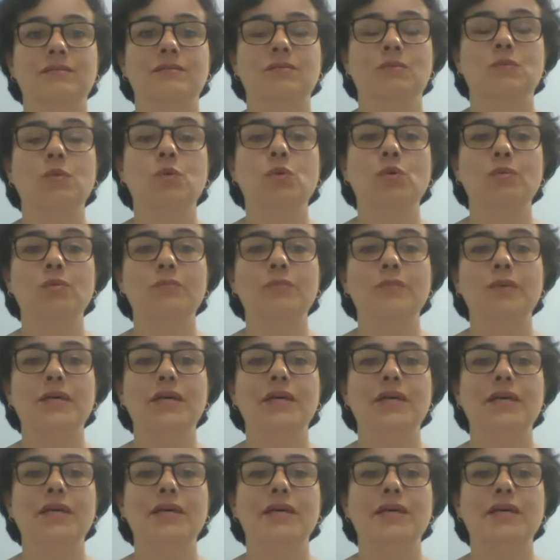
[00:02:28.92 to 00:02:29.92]

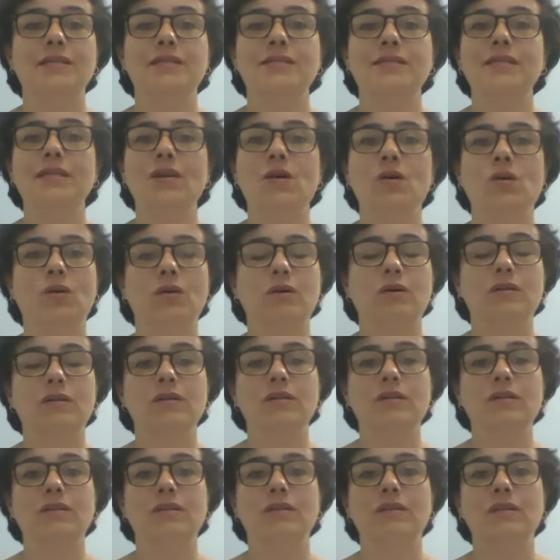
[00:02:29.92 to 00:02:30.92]
Womb is the
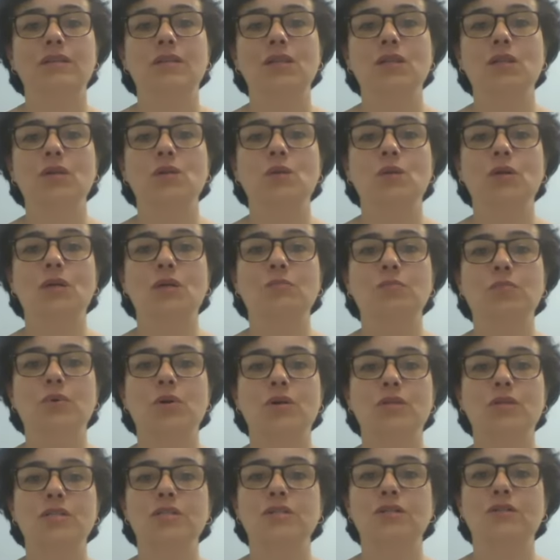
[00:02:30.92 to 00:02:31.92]
organ in the lower
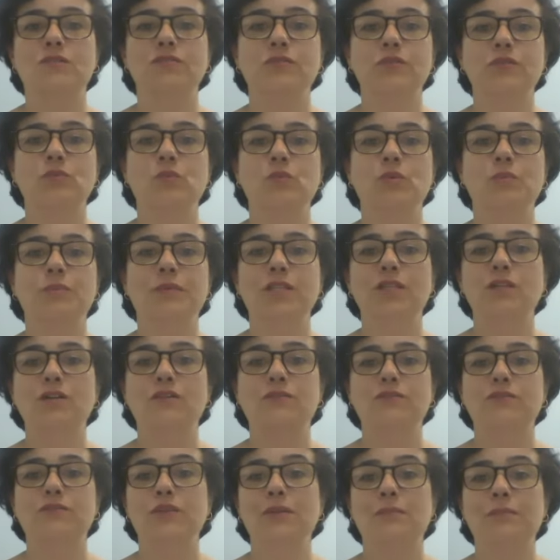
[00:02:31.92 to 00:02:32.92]
body of a woman or
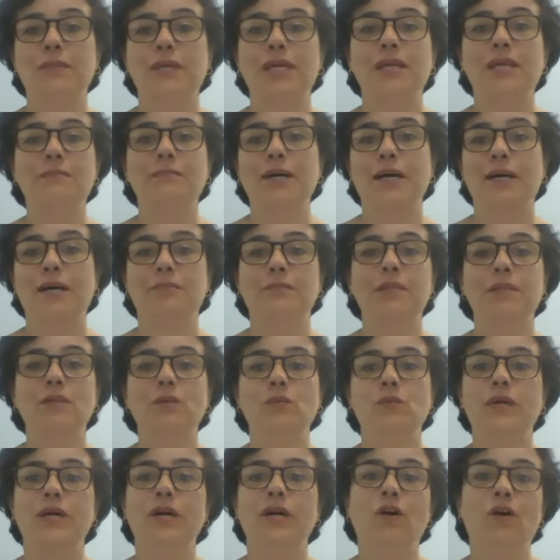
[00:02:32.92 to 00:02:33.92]
female mammal
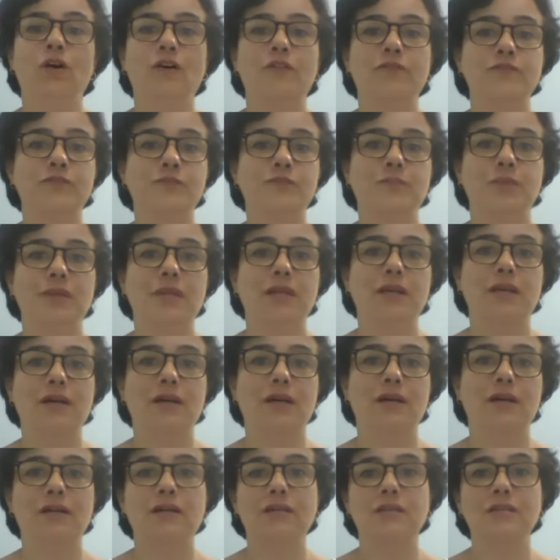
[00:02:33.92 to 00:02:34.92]
where offspring
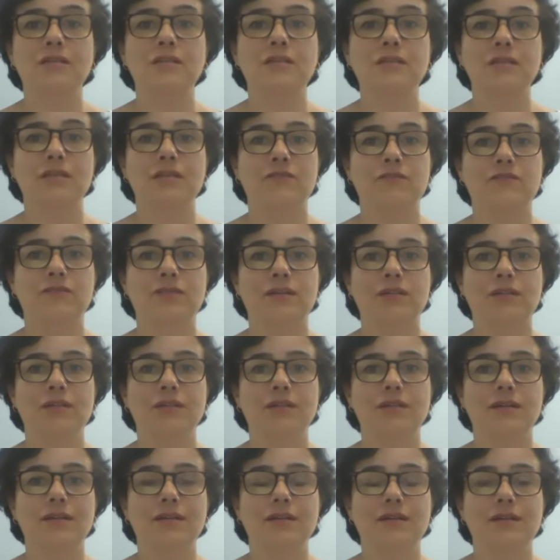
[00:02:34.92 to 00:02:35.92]
are conceived.
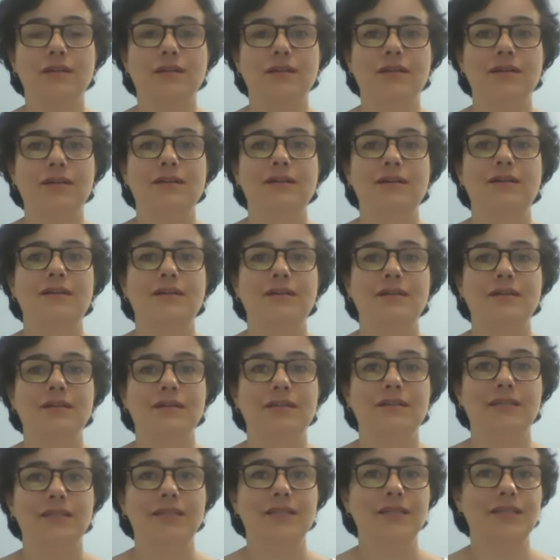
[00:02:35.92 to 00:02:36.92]

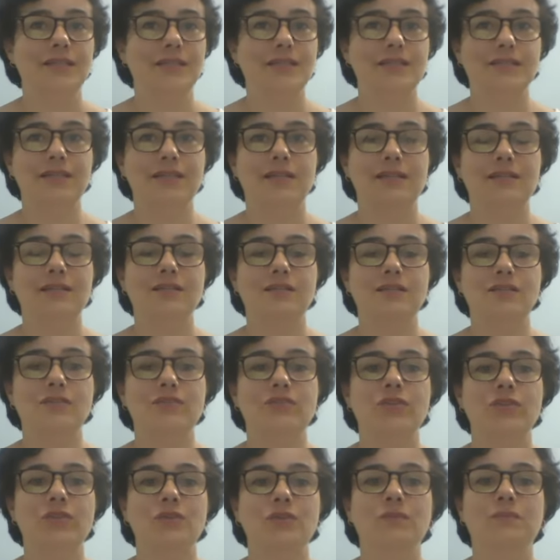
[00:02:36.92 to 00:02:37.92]
Here's a sentence
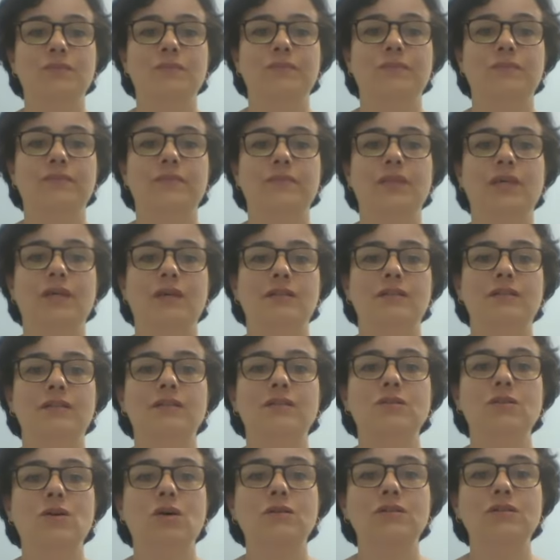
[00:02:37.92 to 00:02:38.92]
for you. The
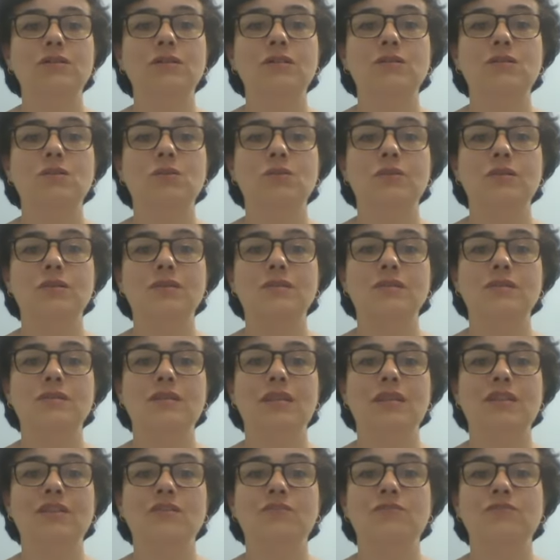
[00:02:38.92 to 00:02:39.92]
doctor noticed
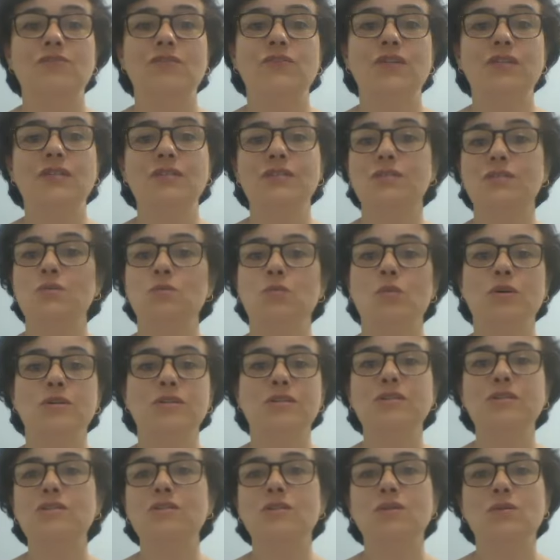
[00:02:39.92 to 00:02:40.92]
that the fetus
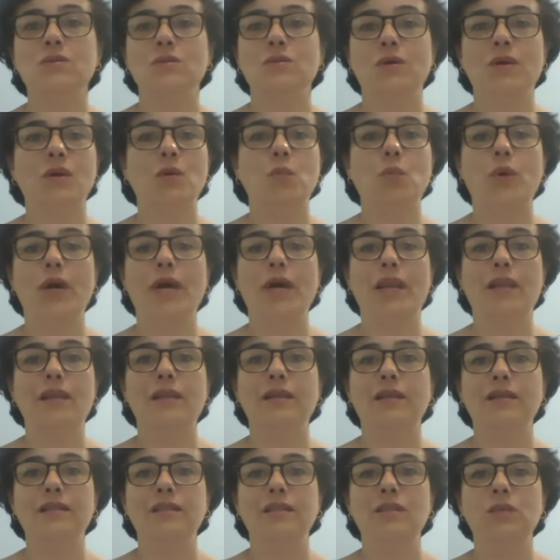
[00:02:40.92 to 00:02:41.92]
wasn't growing well
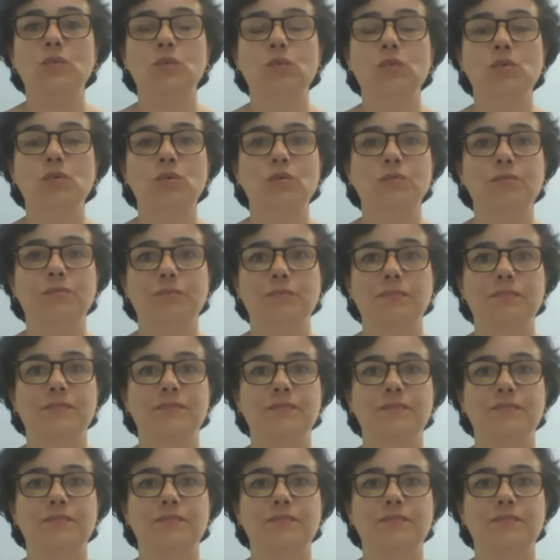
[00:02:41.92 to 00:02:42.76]
in the womb.